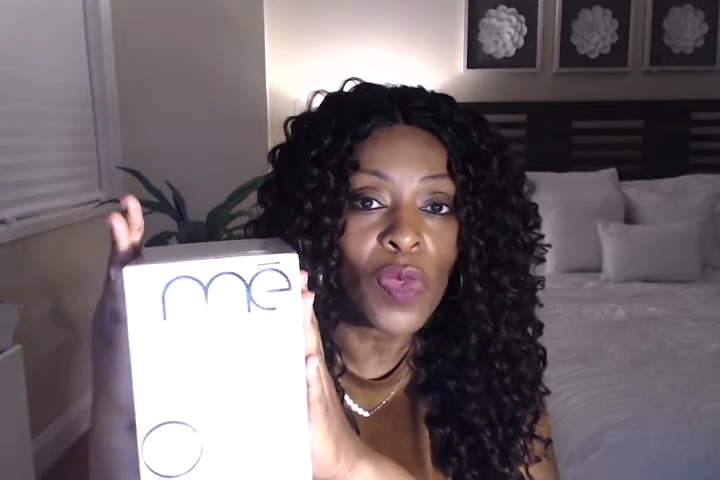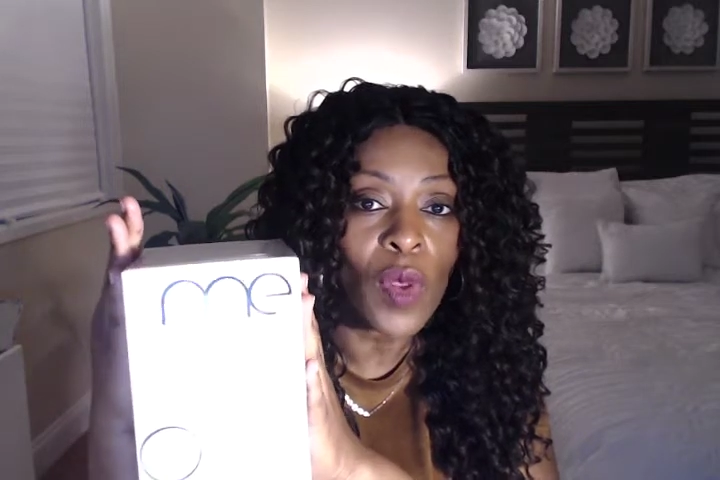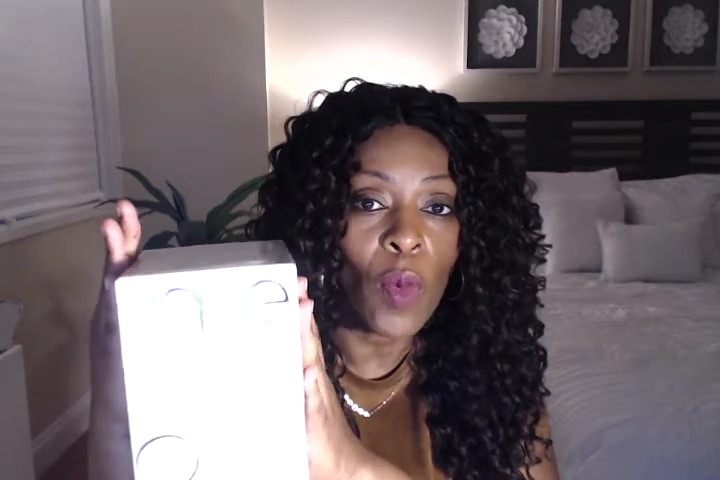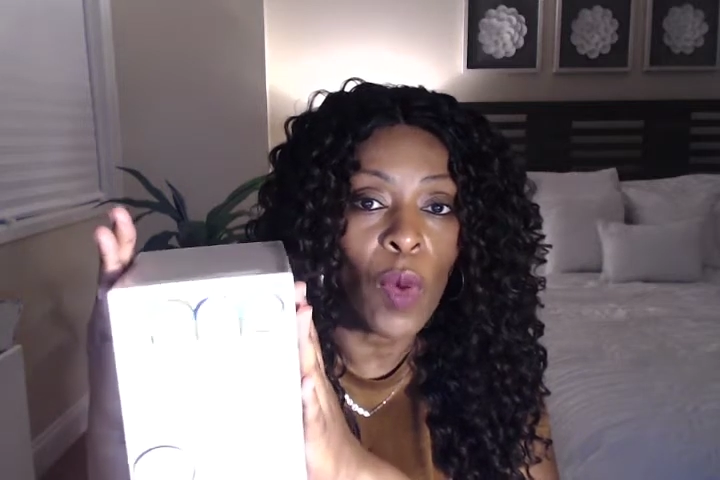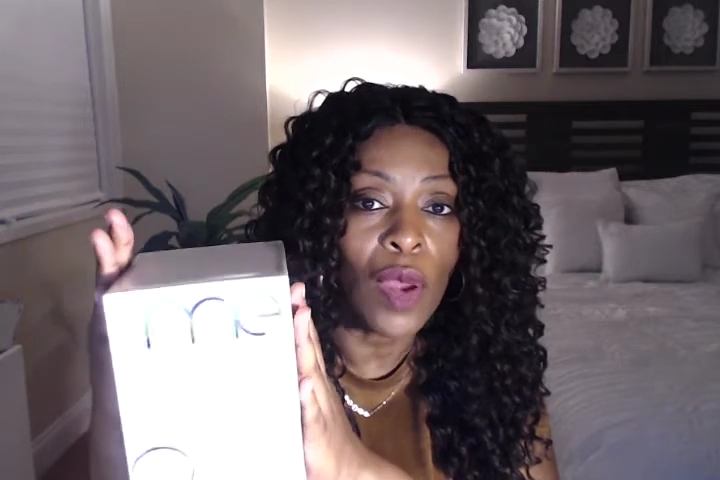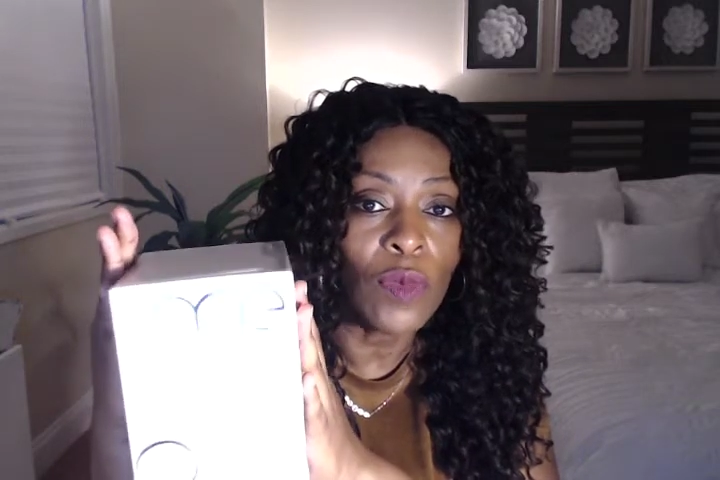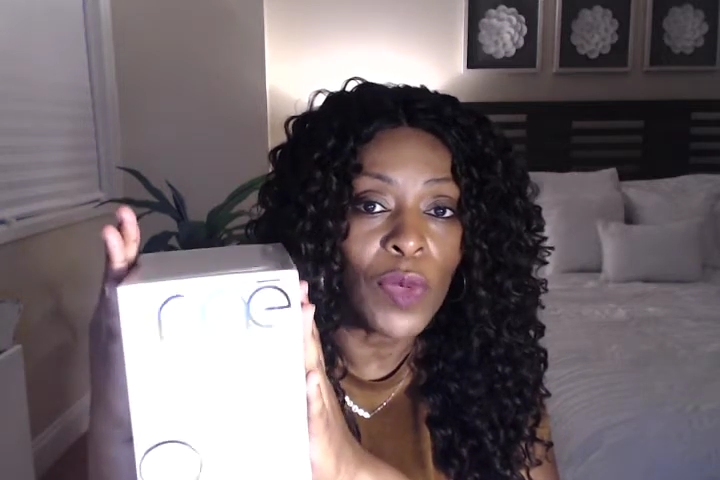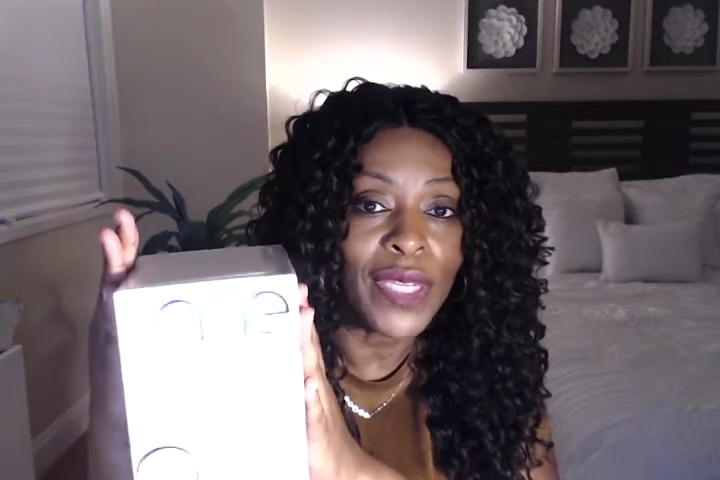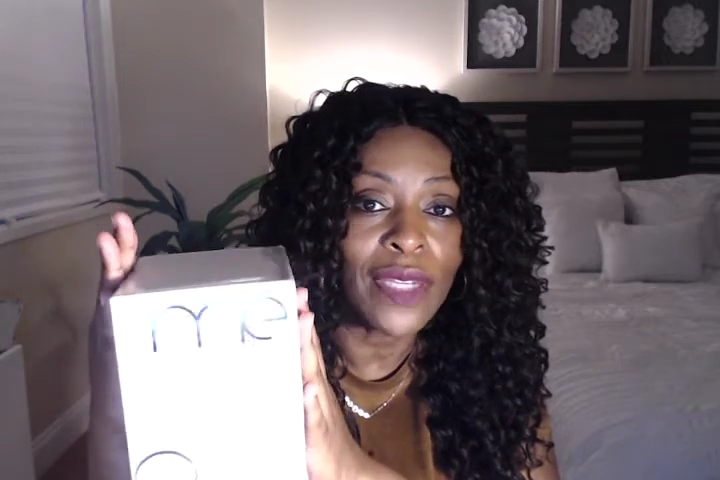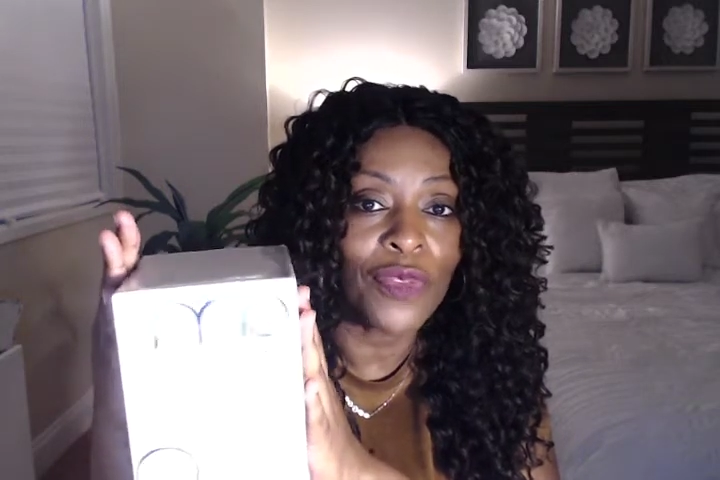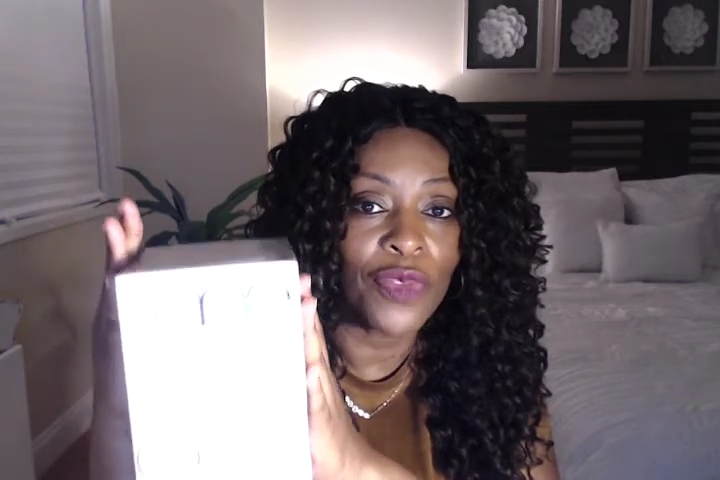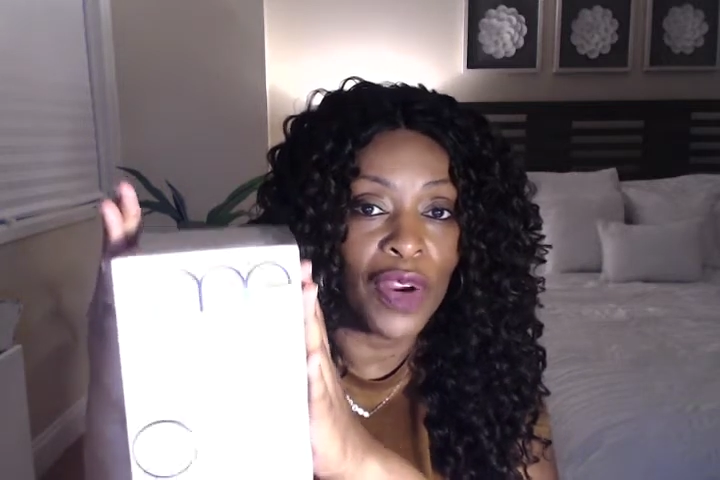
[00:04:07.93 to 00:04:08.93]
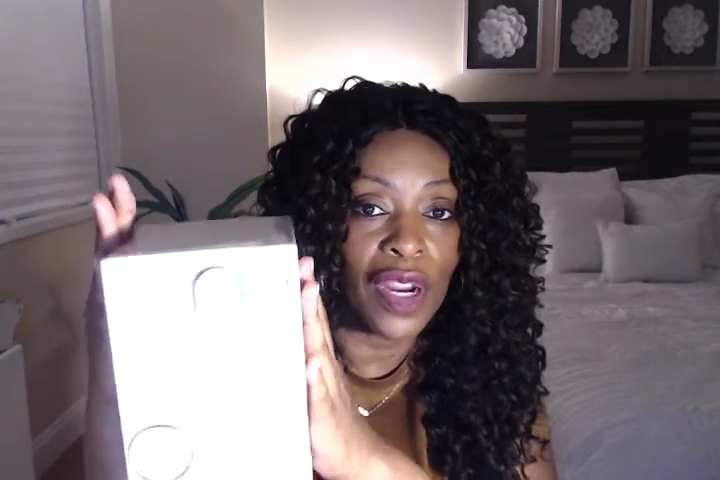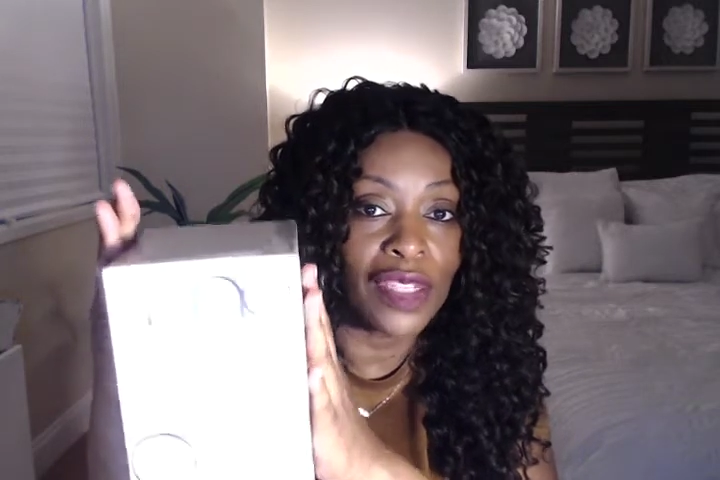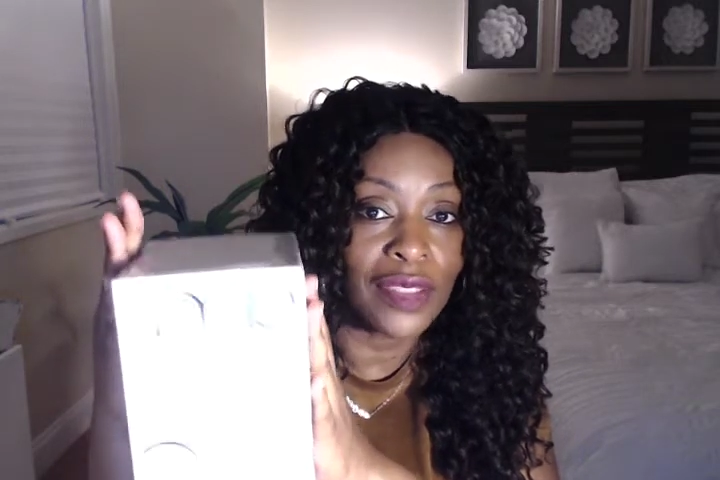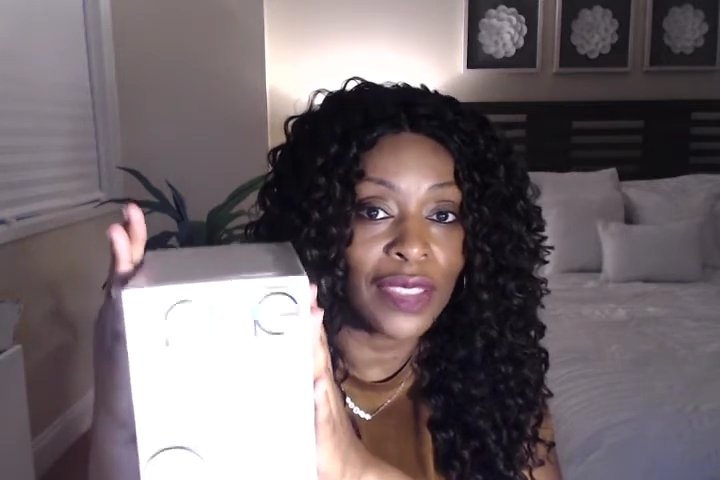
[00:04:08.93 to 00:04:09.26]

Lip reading: 1 week for us